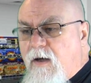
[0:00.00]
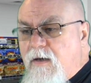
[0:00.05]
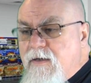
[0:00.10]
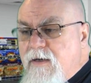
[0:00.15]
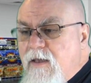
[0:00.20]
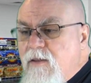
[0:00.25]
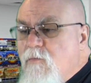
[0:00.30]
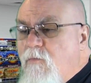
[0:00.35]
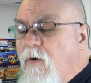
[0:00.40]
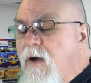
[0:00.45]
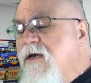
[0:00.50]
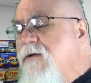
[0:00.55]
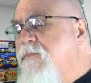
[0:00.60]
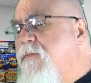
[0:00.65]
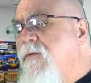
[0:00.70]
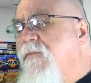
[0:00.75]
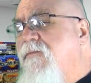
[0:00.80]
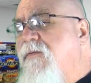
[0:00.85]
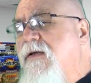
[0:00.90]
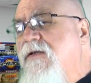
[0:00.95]
another way to
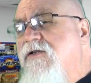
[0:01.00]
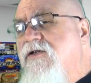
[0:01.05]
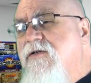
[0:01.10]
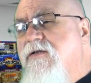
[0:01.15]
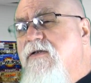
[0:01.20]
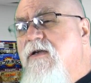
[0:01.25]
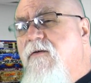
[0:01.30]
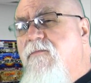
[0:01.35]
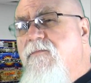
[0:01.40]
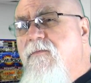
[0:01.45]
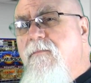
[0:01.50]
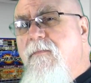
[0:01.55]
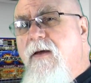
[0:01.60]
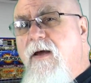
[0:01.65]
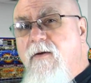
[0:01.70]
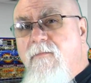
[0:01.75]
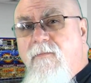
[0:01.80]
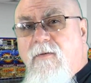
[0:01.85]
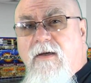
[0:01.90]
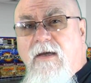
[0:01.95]
prevent yourself from
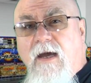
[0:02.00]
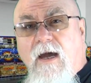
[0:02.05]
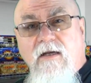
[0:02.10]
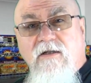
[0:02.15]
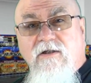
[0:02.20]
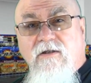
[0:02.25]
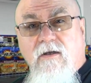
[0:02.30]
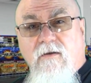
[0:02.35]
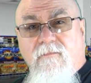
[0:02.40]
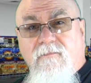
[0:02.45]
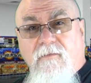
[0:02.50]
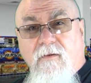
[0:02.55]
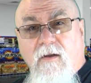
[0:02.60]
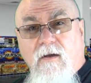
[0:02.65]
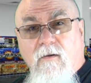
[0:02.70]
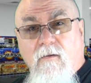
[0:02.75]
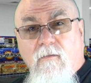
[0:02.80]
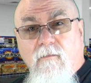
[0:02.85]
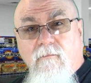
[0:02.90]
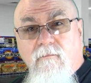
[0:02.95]
ever catching the
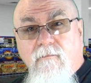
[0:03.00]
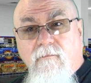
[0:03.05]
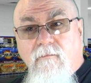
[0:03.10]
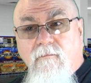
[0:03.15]
flu,